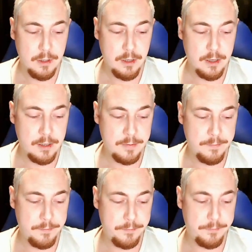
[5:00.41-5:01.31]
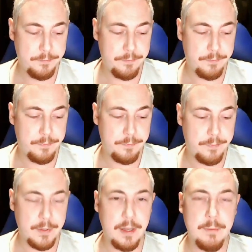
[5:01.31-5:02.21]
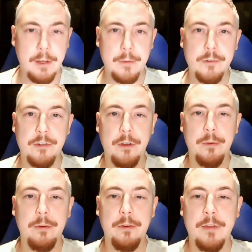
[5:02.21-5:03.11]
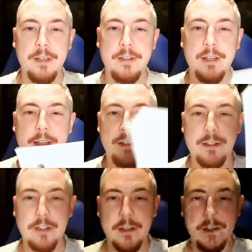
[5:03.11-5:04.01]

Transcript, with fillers: Um, here we go. So this is,